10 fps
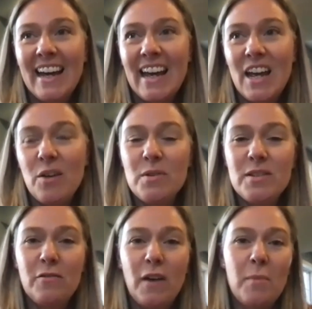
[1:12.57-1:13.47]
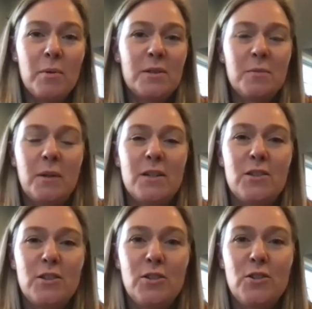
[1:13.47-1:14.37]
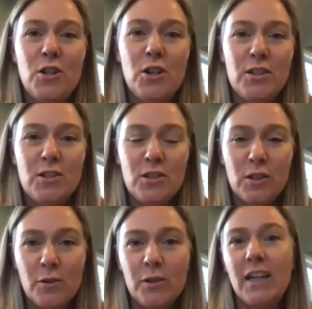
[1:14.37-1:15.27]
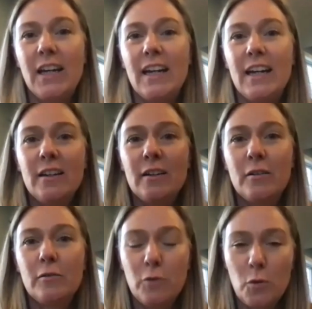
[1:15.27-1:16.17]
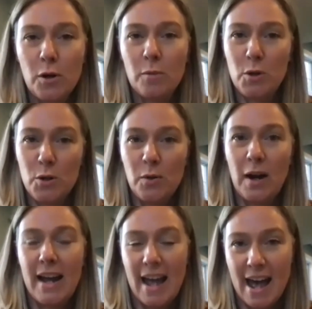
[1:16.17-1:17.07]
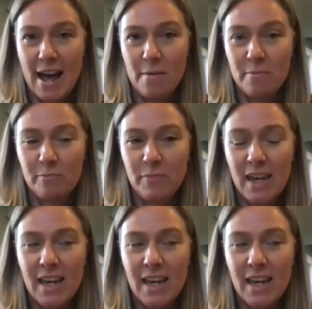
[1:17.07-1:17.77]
it was a fabulous place to just slowly form who I am